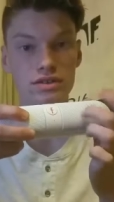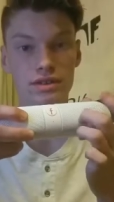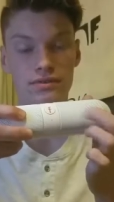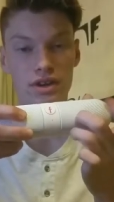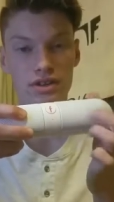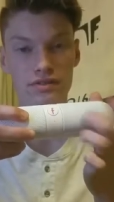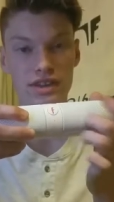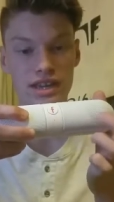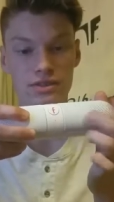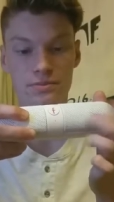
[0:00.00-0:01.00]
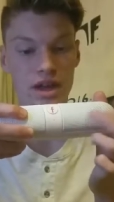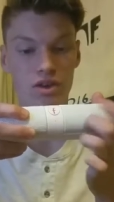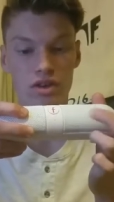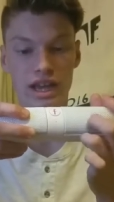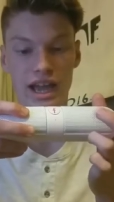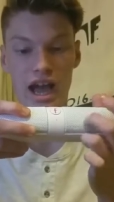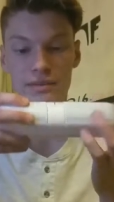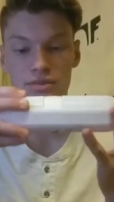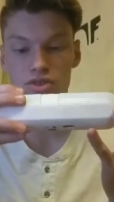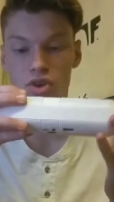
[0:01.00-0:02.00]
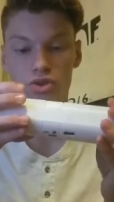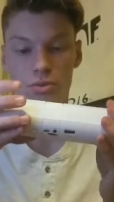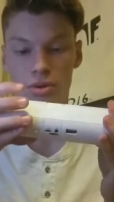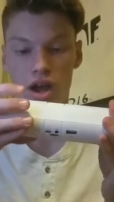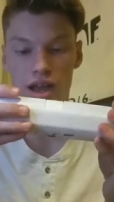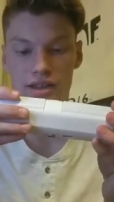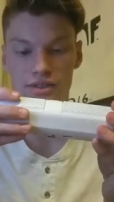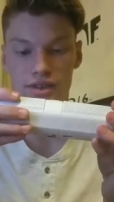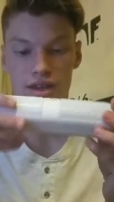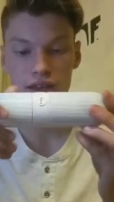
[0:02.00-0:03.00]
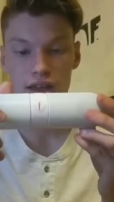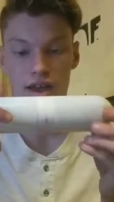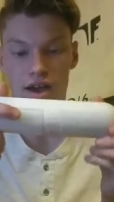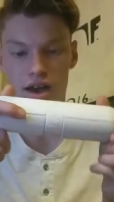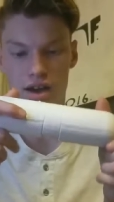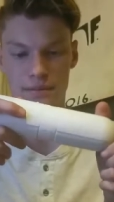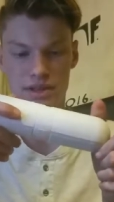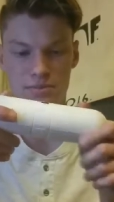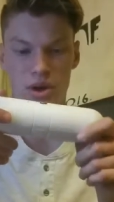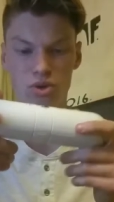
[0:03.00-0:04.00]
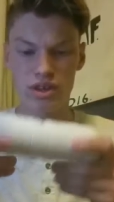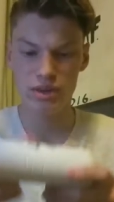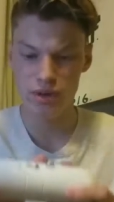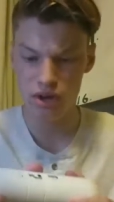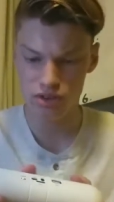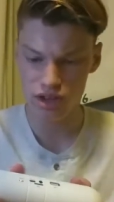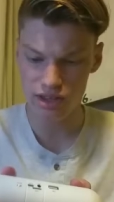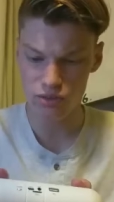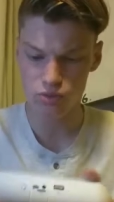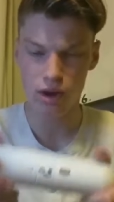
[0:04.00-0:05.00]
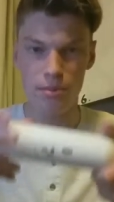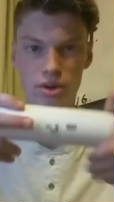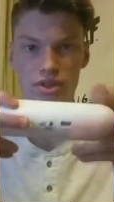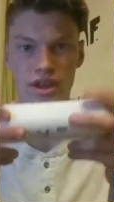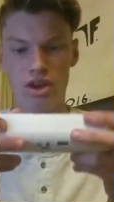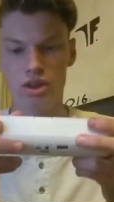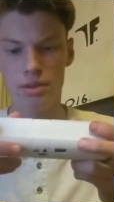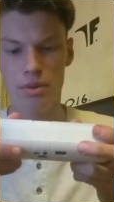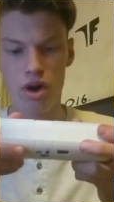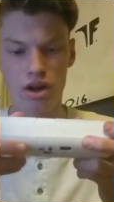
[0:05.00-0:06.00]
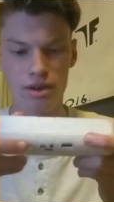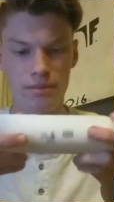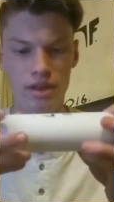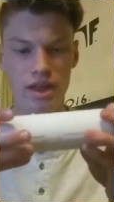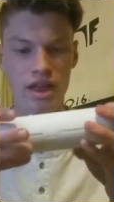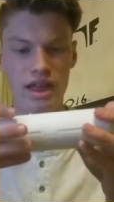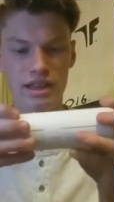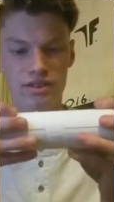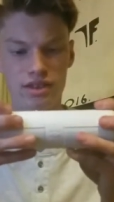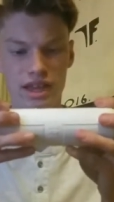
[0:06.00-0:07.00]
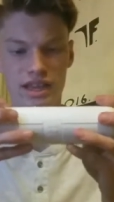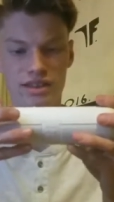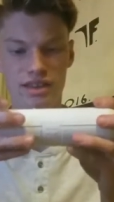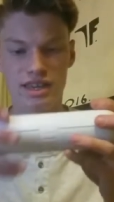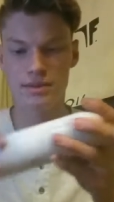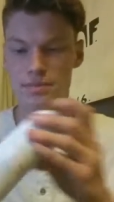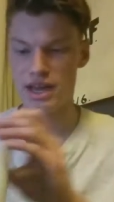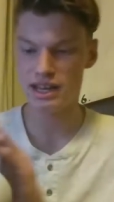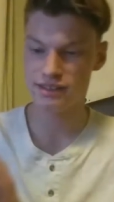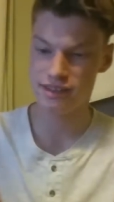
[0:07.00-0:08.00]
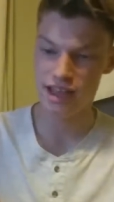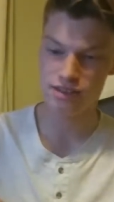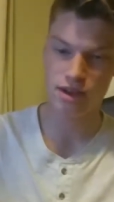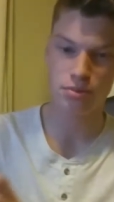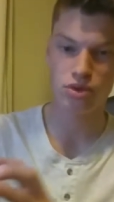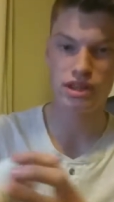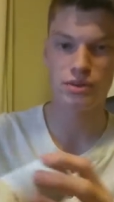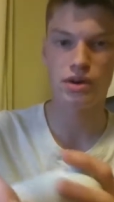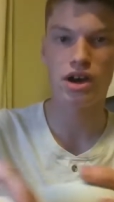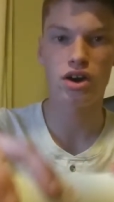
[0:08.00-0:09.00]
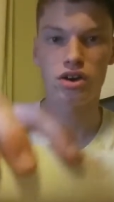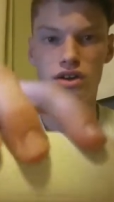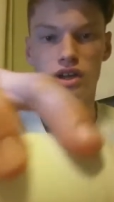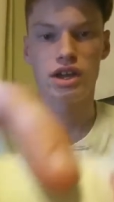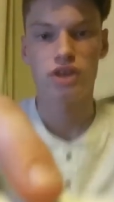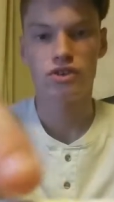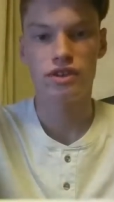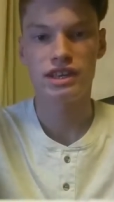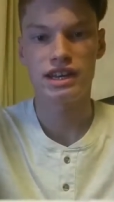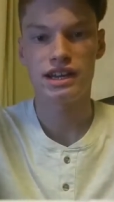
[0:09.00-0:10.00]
The front of it is metal. Like, I am so surprised. It's built really well. It's got this rubber thing on the bottom. It's like to keep it, and it stands up really well, really